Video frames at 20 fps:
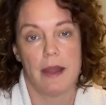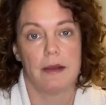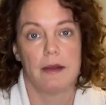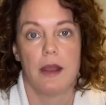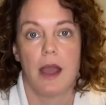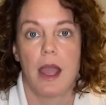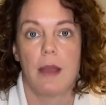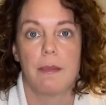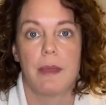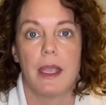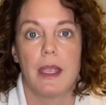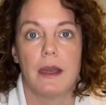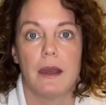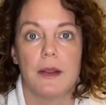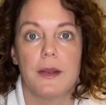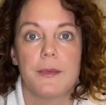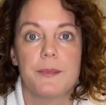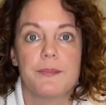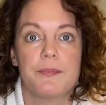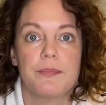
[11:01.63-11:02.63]
I mean,
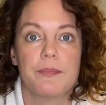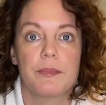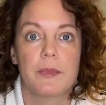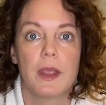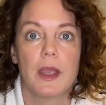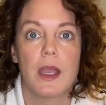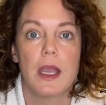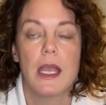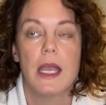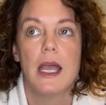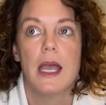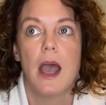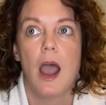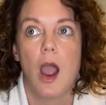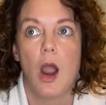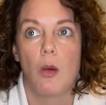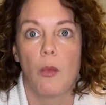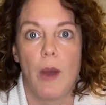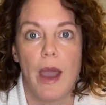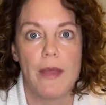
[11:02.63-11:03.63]
our
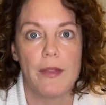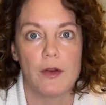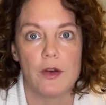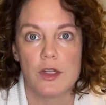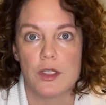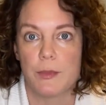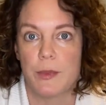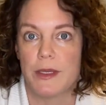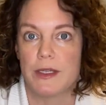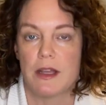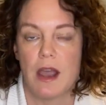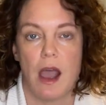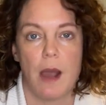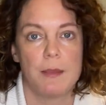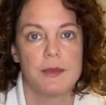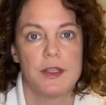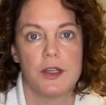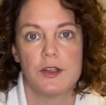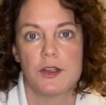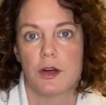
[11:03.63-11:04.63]
weather's been
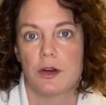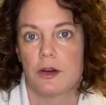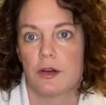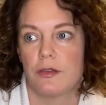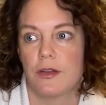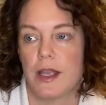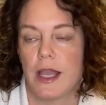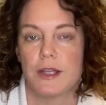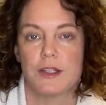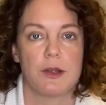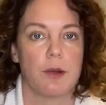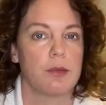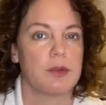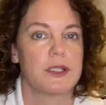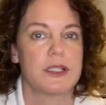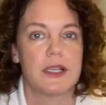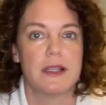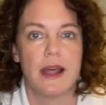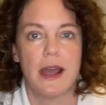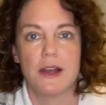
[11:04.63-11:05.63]
topsy-turvy. I don't see
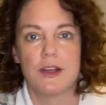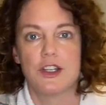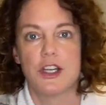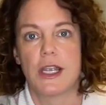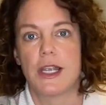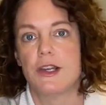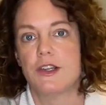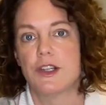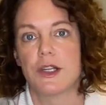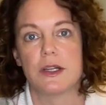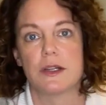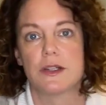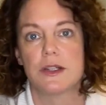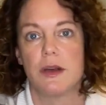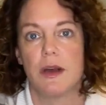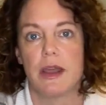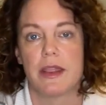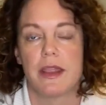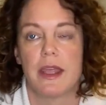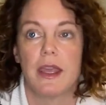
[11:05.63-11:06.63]
that changing. So I
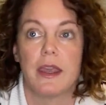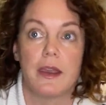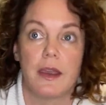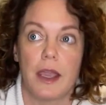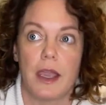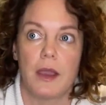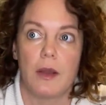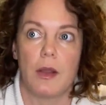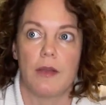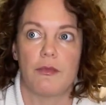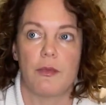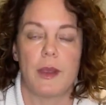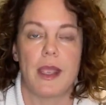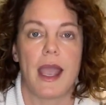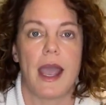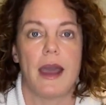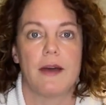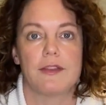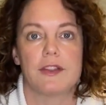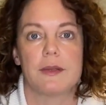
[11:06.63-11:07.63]
think if we
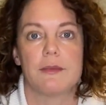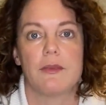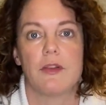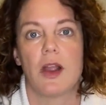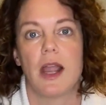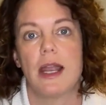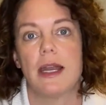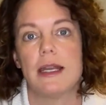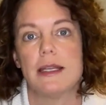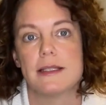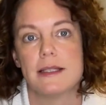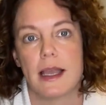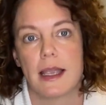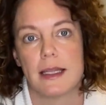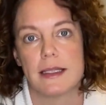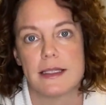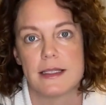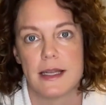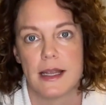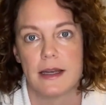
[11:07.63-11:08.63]
have some varieties that can
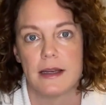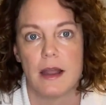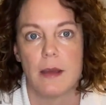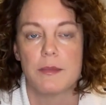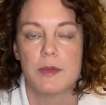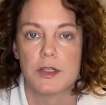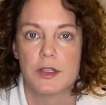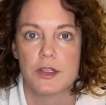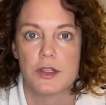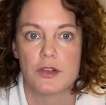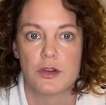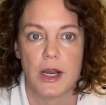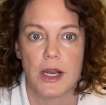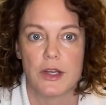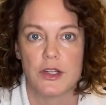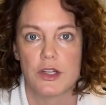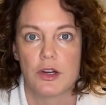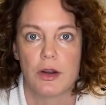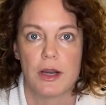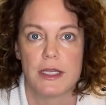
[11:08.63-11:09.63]
stand up to strange,
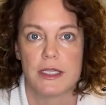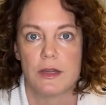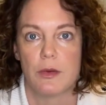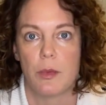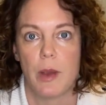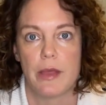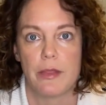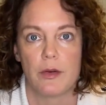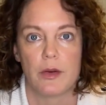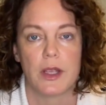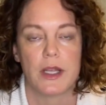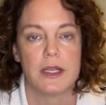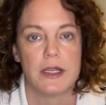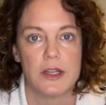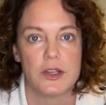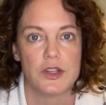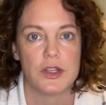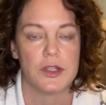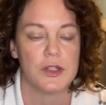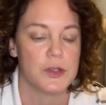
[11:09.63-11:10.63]
crazy weather
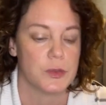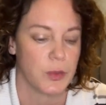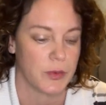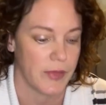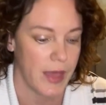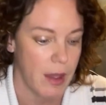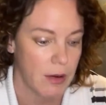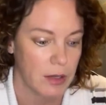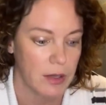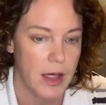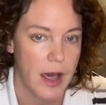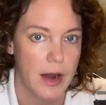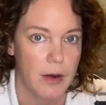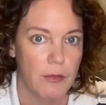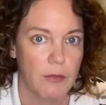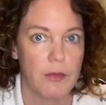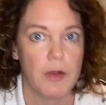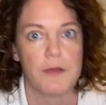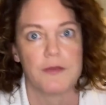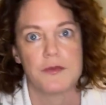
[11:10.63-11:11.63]
conditions without a lot
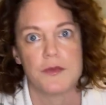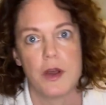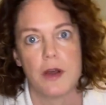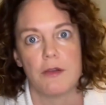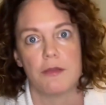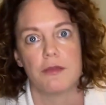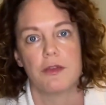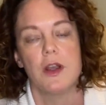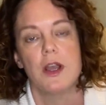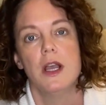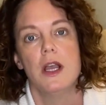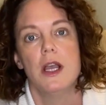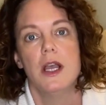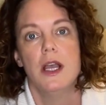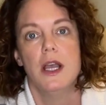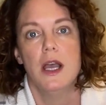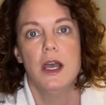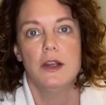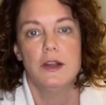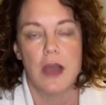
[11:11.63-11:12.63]
of
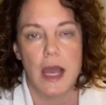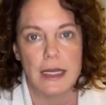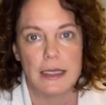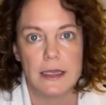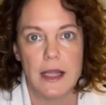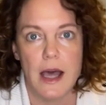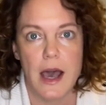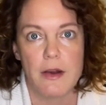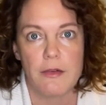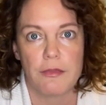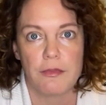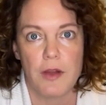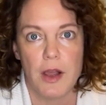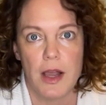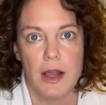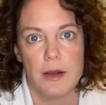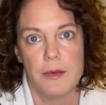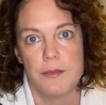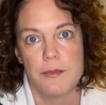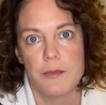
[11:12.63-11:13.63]
not a lot of
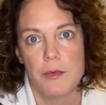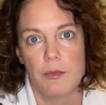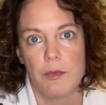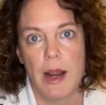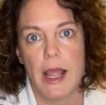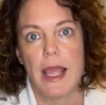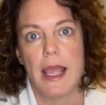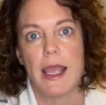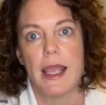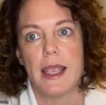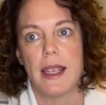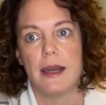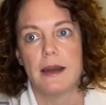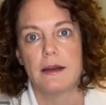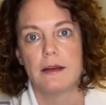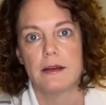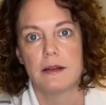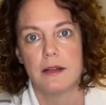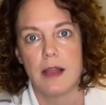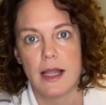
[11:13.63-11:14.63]
rain,
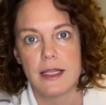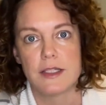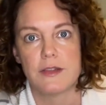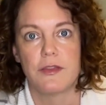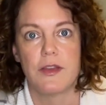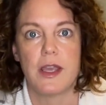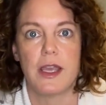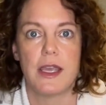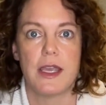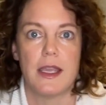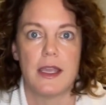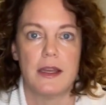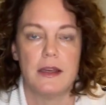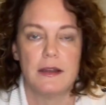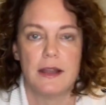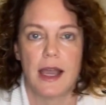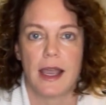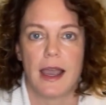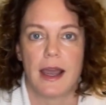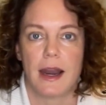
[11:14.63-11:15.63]
lots of heat,
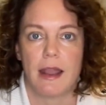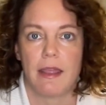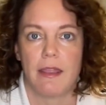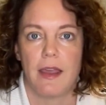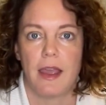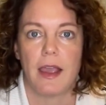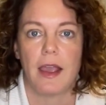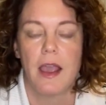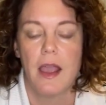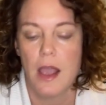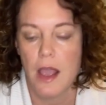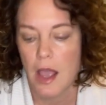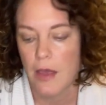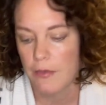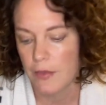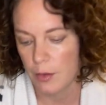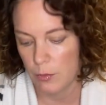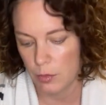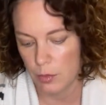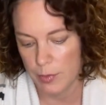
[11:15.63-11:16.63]
that kind of thing, then
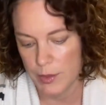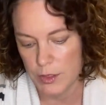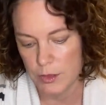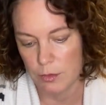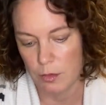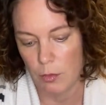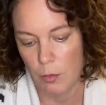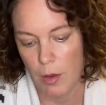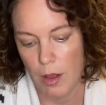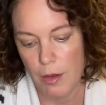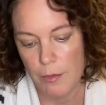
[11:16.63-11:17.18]
we'll be doing well.